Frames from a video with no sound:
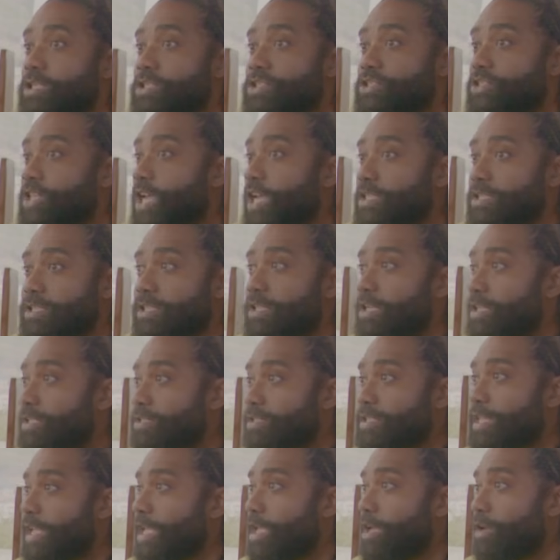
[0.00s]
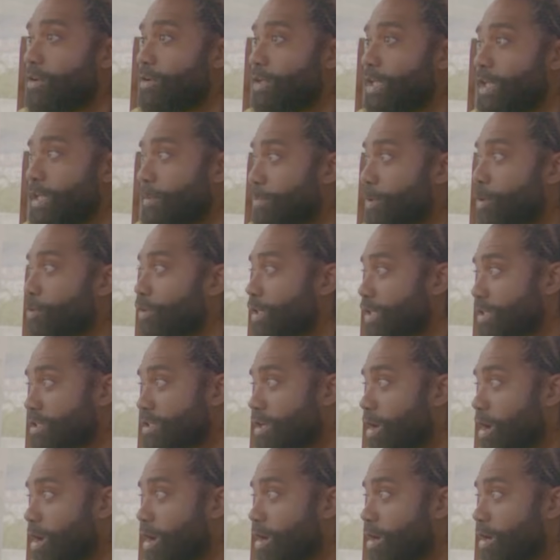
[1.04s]
chasing us down in police
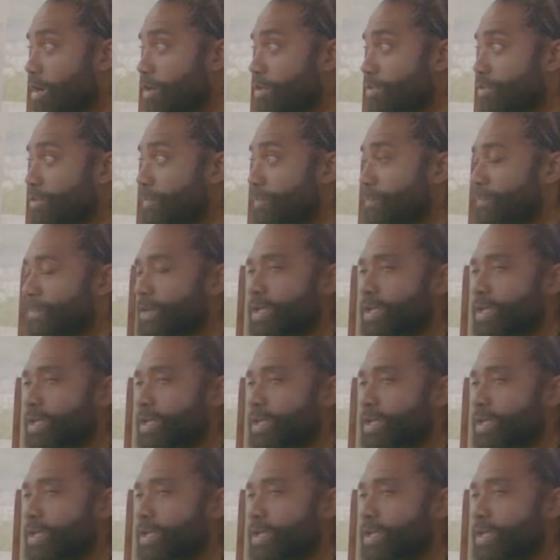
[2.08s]
cars.